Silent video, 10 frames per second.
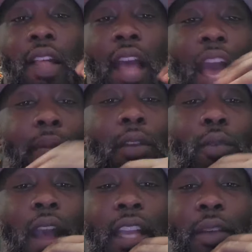I've
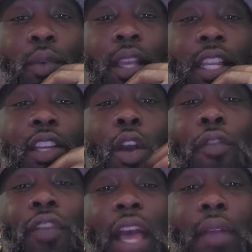been rocking with
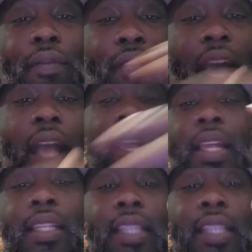Indigo for like 5.